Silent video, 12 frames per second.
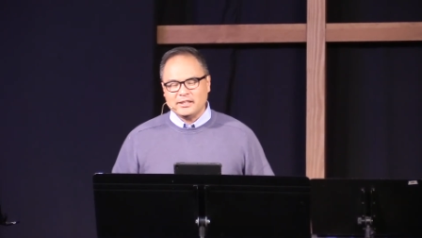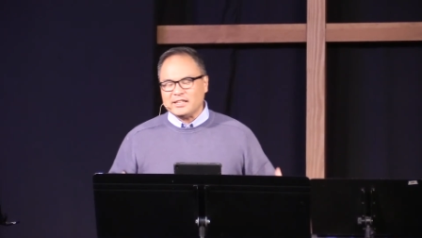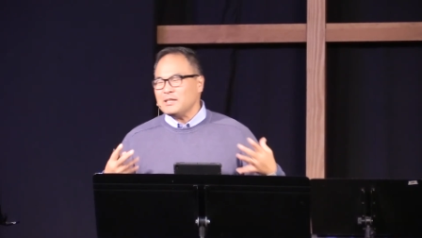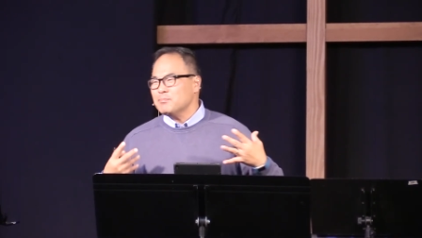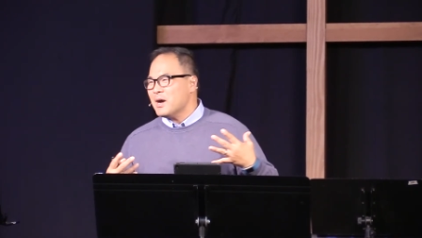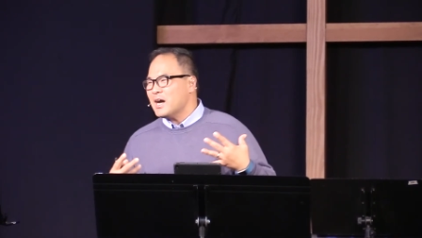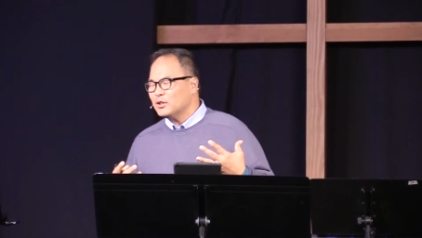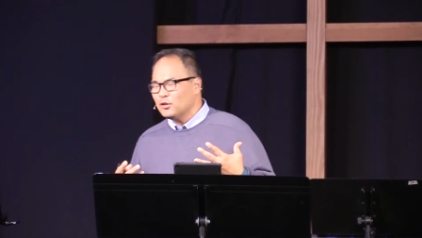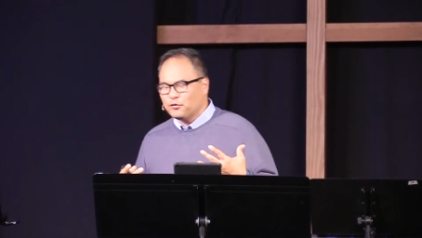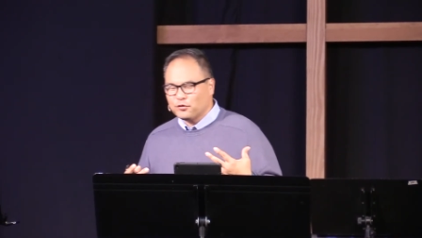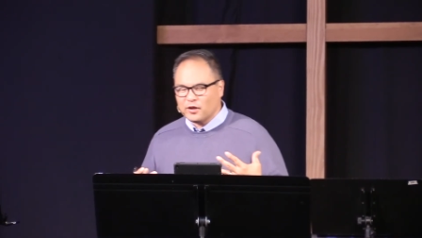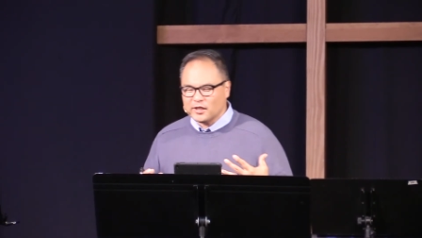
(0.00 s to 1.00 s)
He
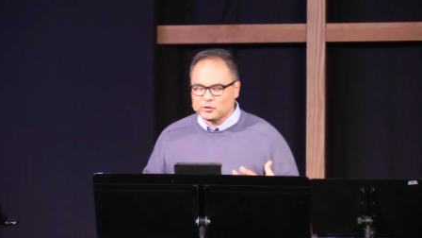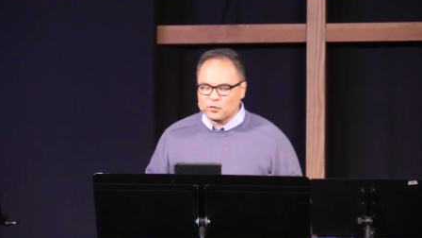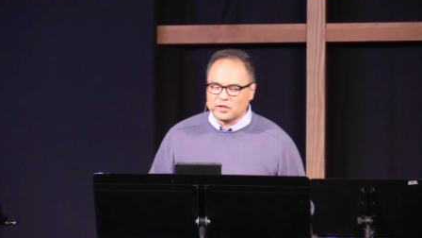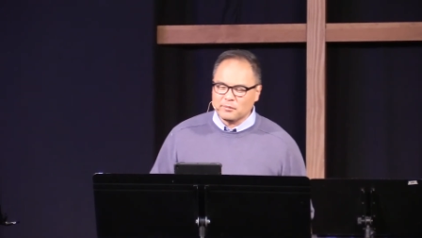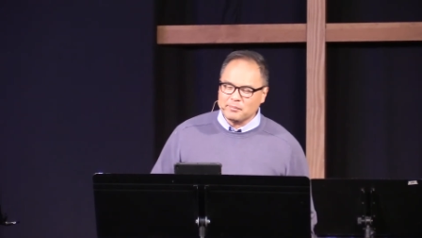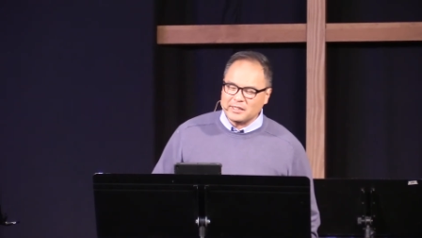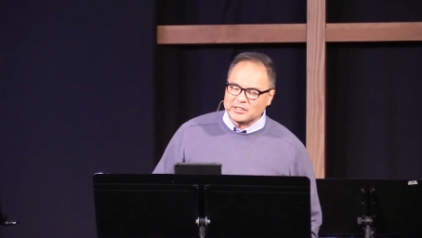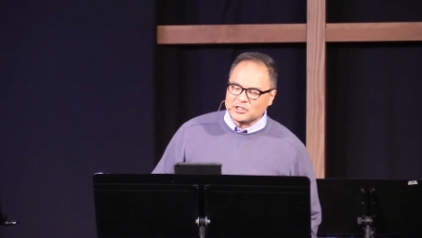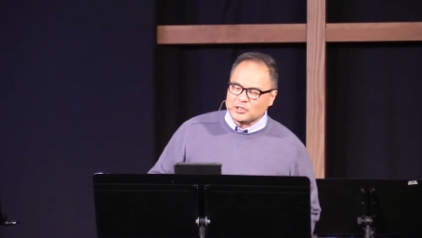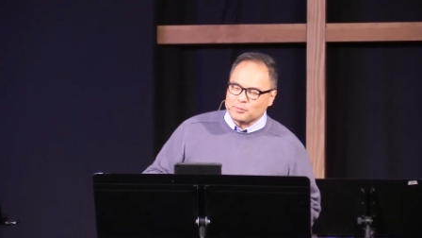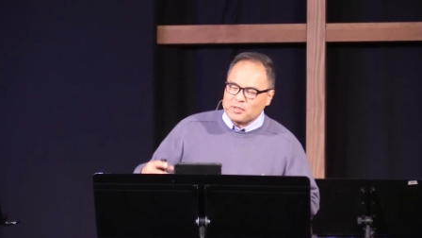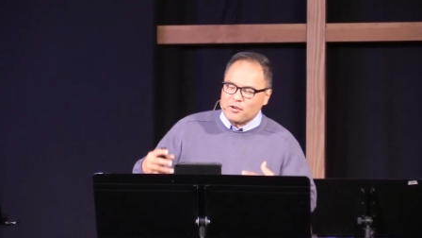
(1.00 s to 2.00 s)
modeled for us what it means
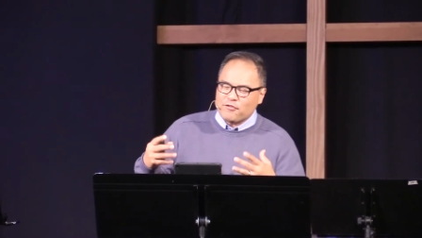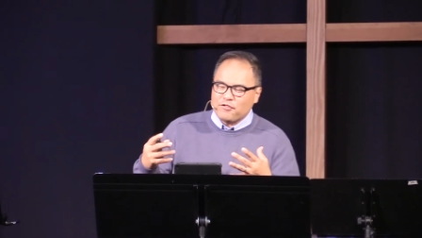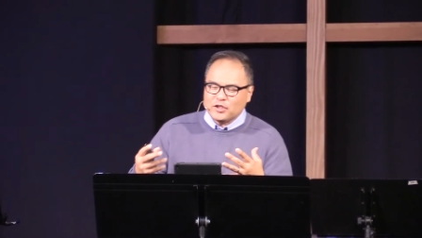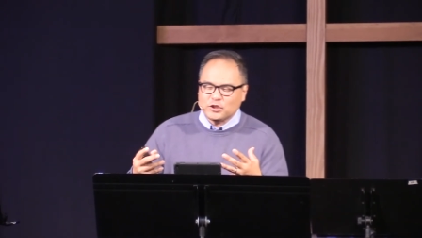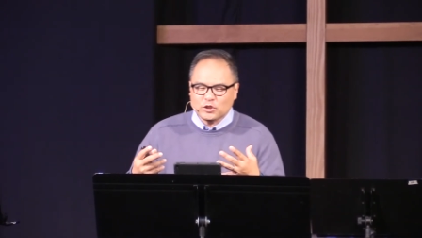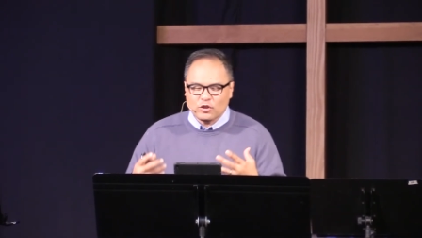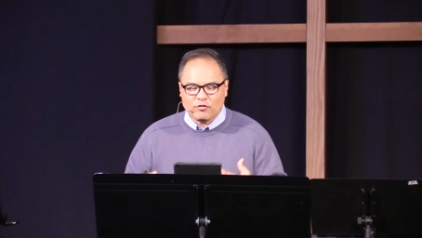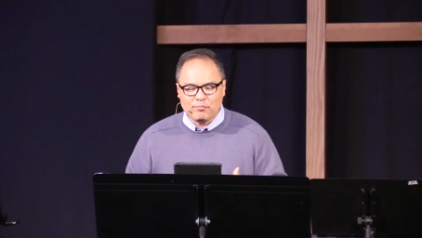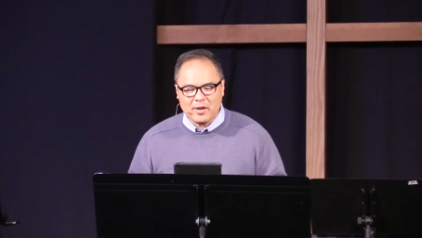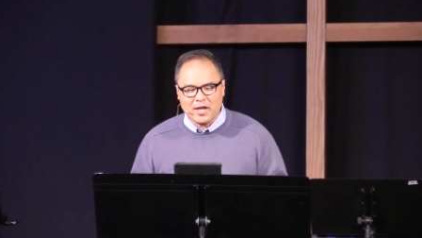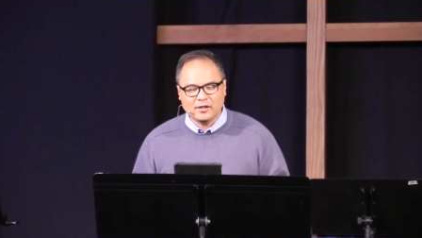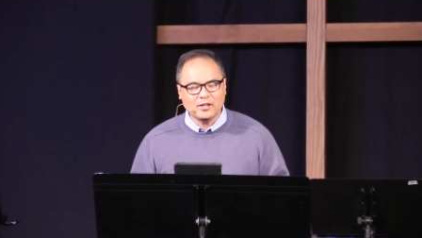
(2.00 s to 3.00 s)
to be a fisher of
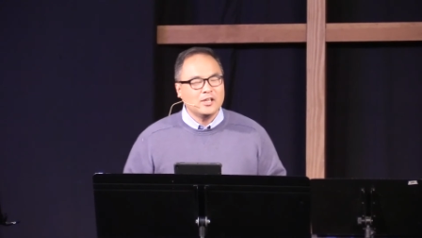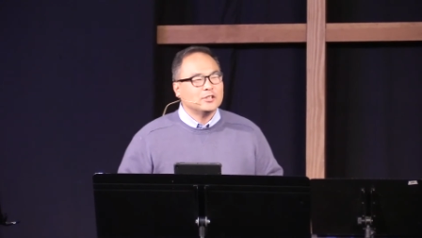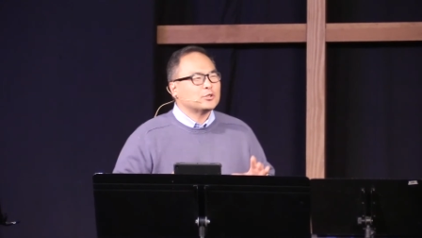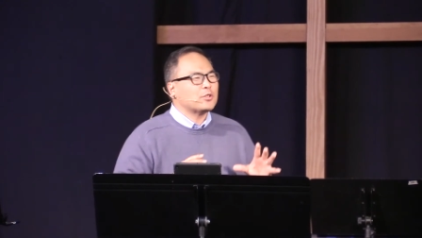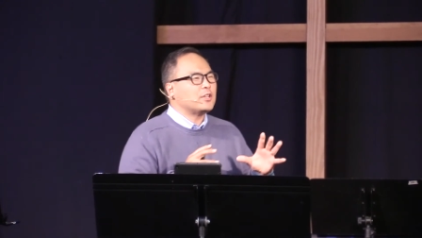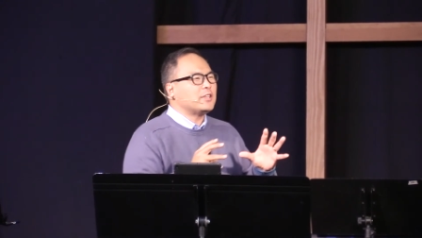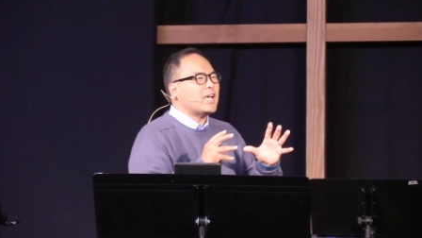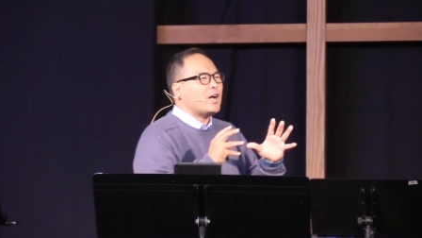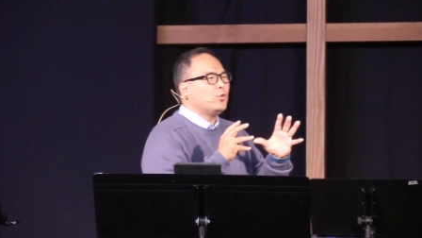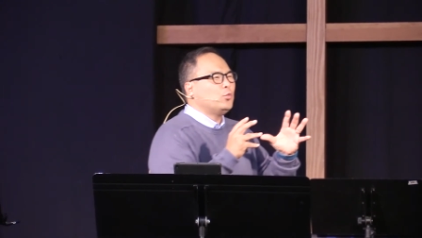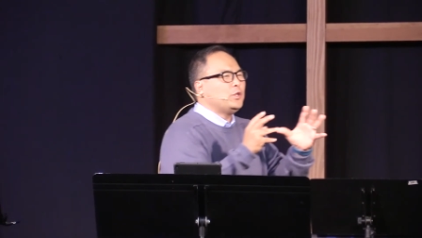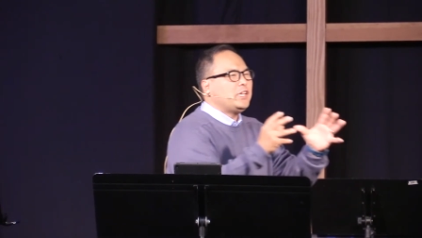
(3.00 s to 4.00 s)
men so that
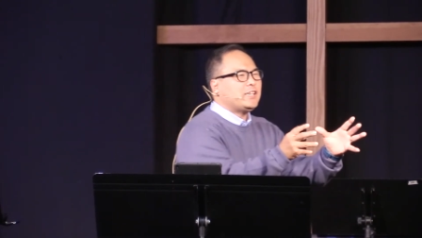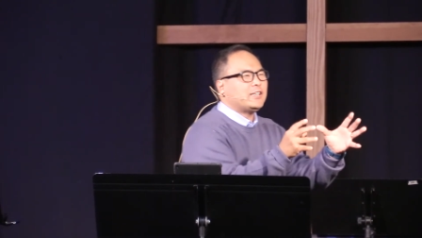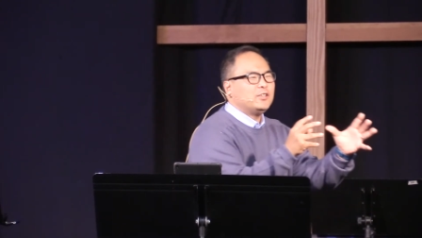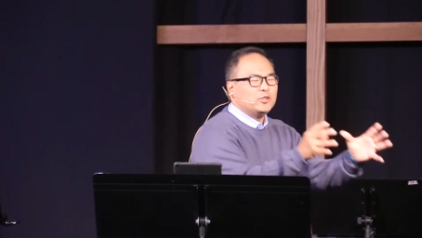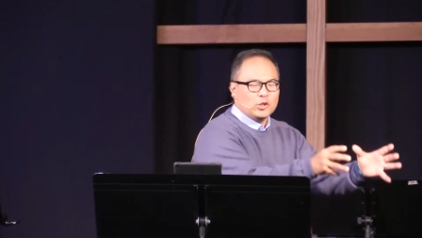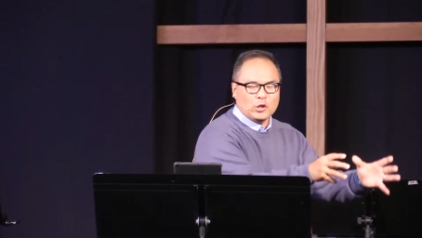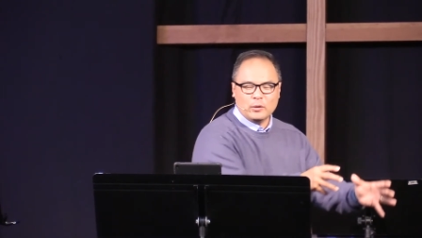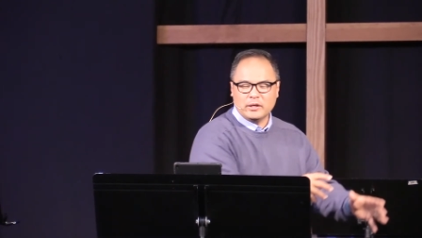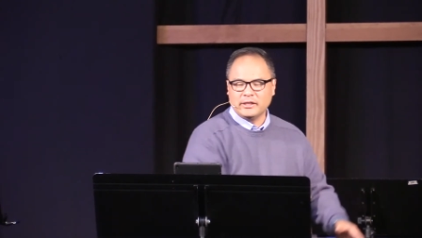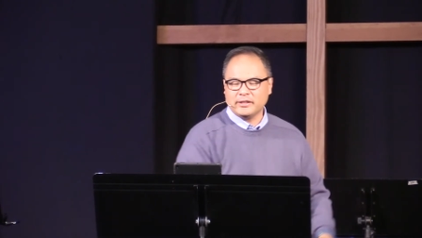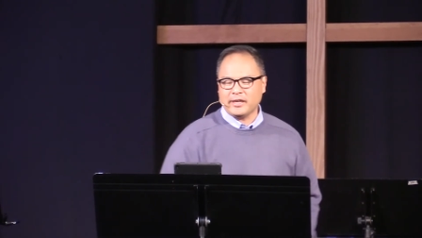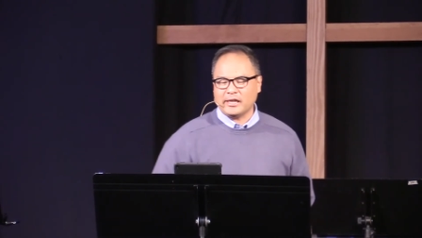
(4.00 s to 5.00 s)
now we can go
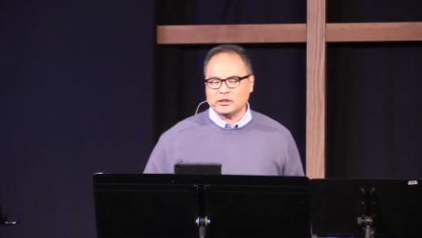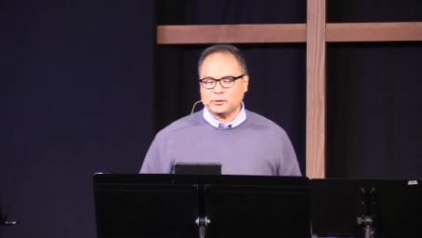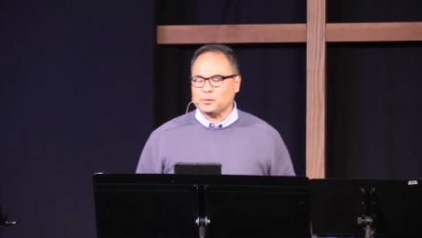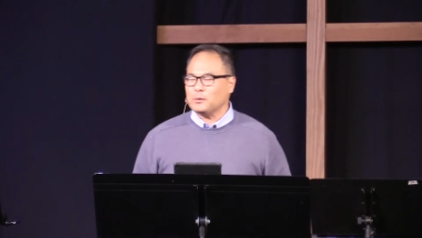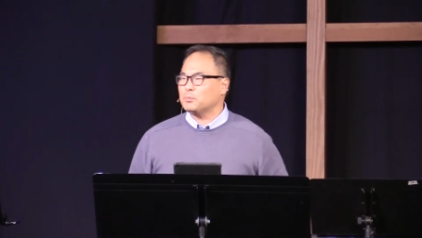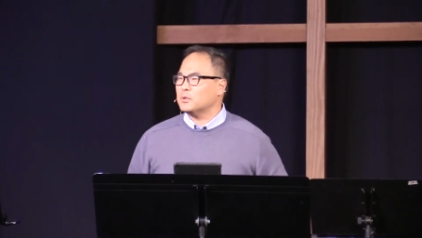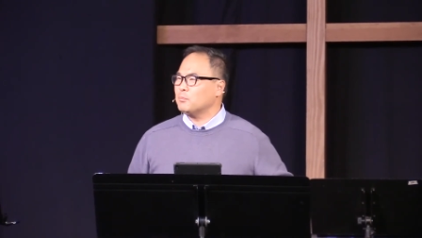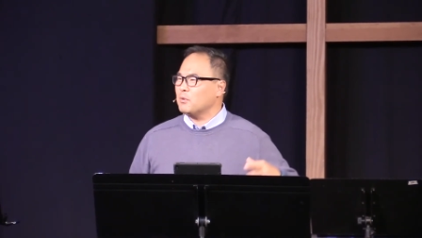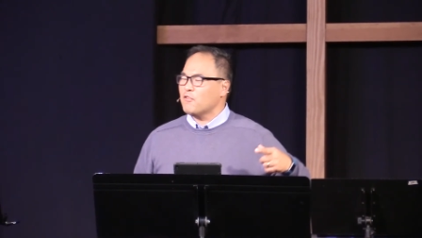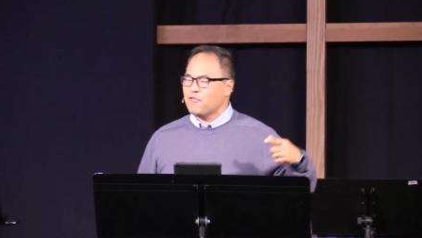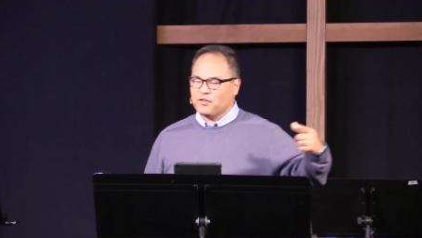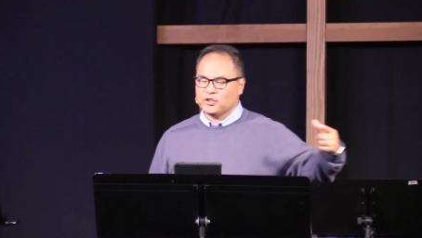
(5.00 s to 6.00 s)
and engage people and
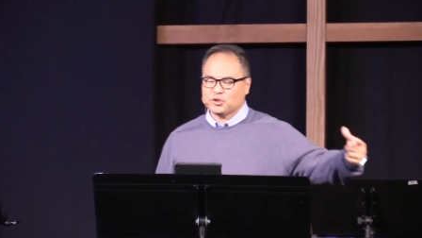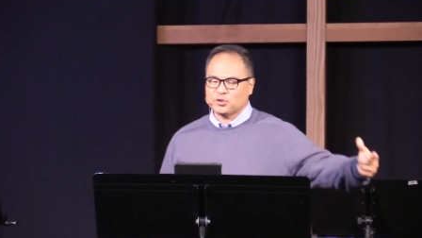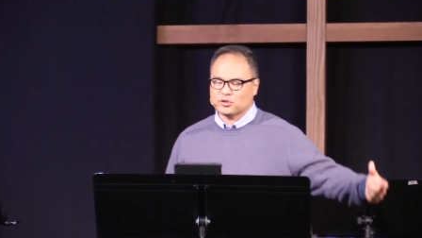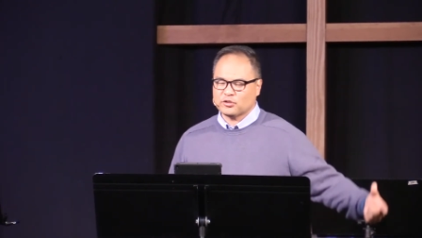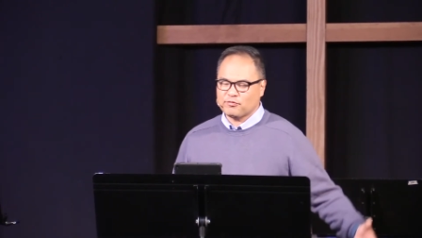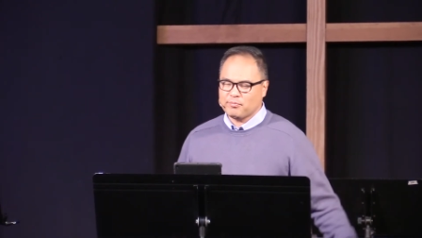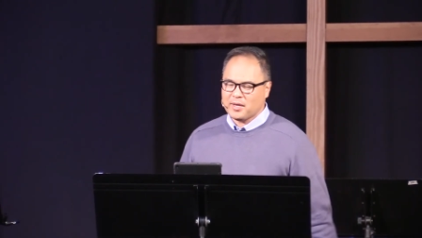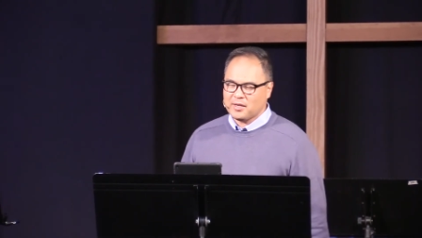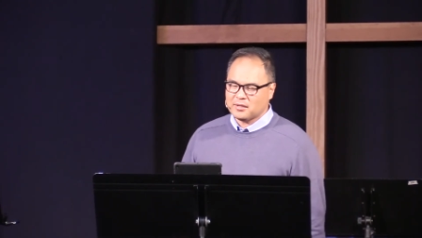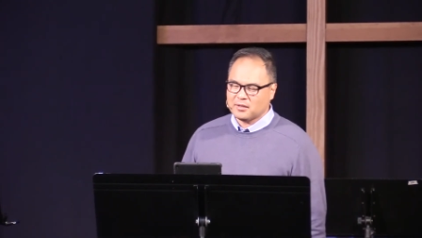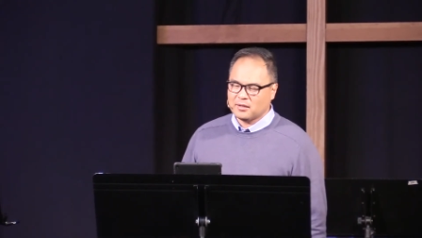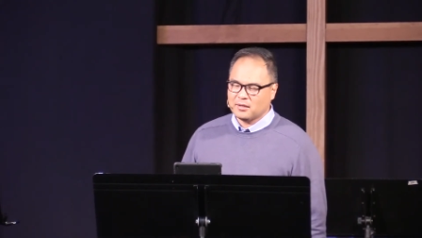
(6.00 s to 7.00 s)
be fishers of
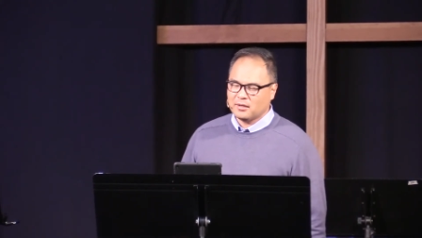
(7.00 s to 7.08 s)
men.